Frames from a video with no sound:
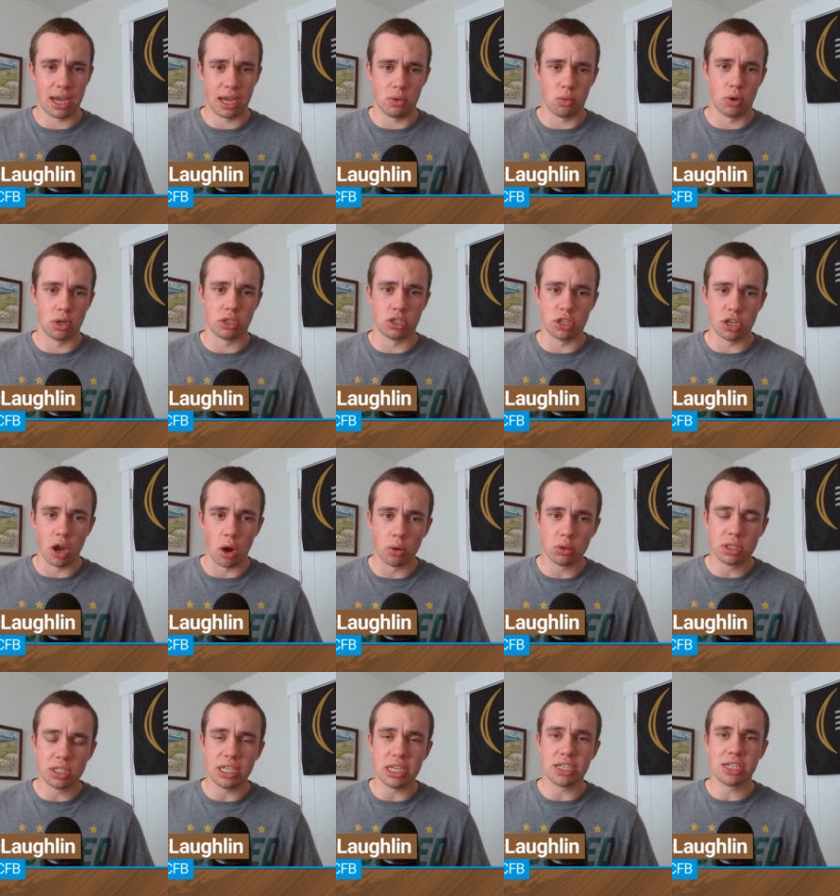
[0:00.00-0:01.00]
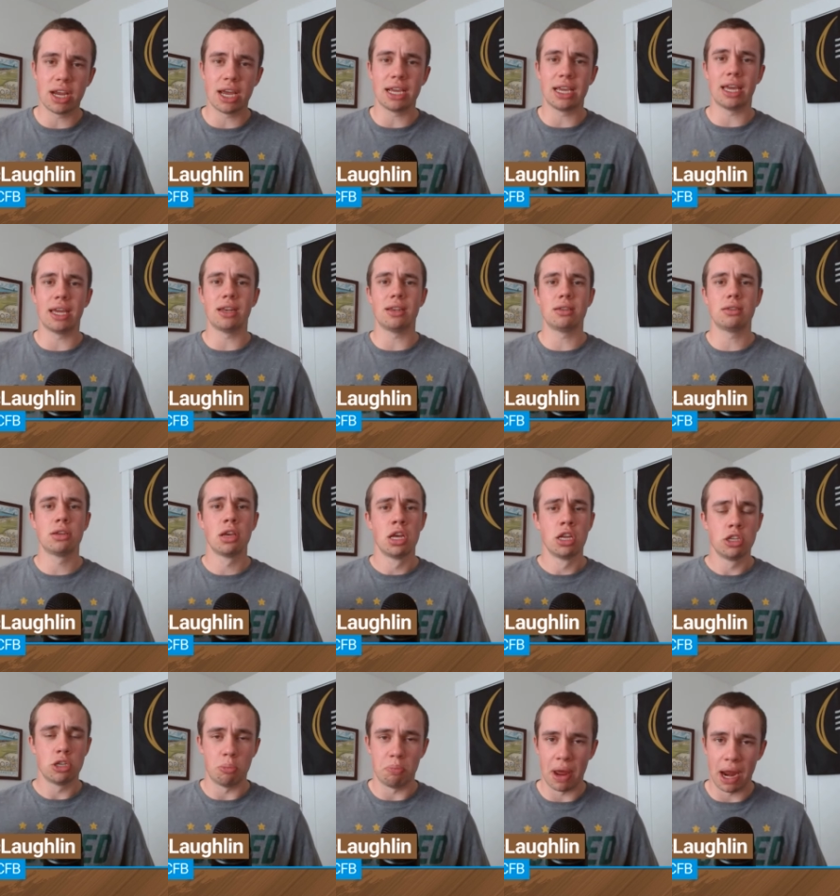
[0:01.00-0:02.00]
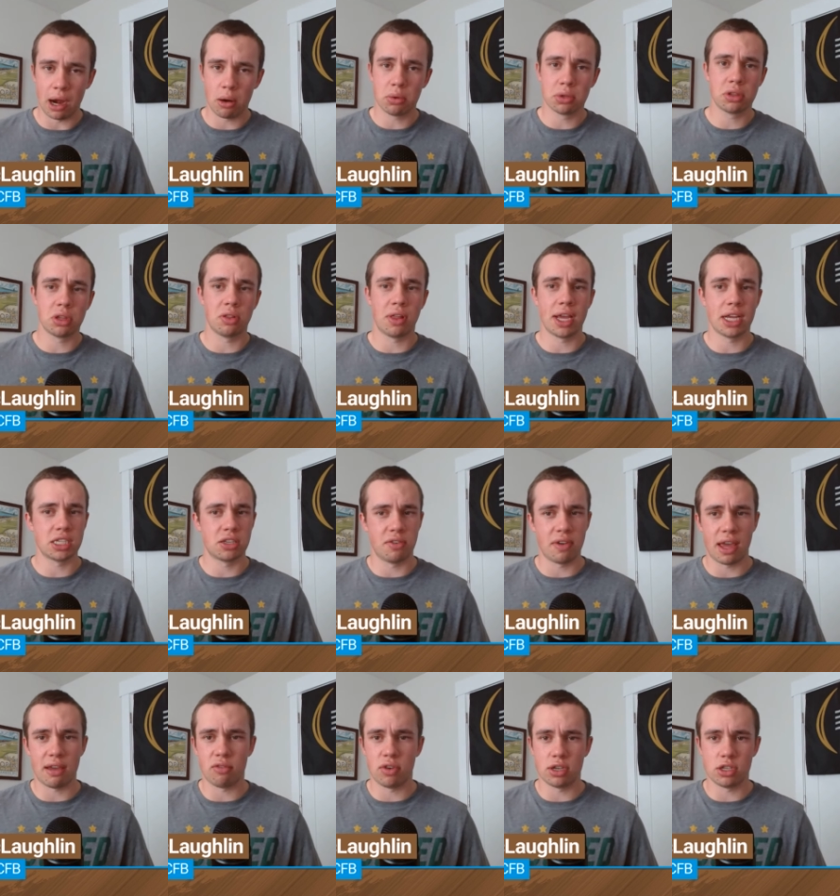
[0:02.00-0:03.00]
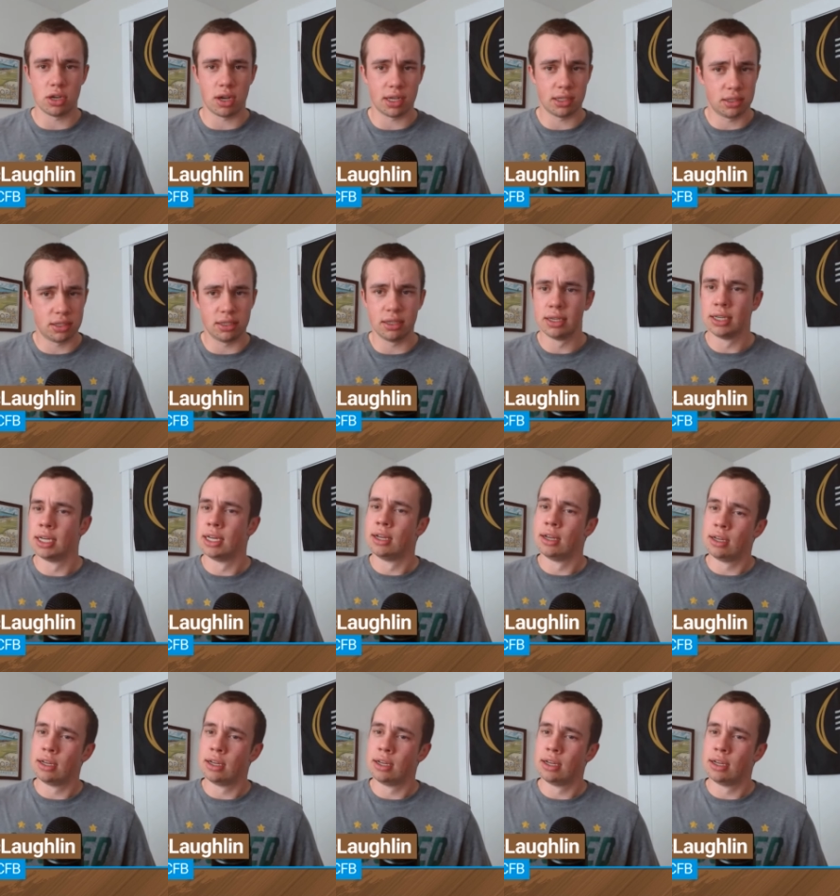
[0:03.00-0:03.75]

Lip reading: Edwards to go with DJ Giddens, to pair with the legs of Avery Johnson.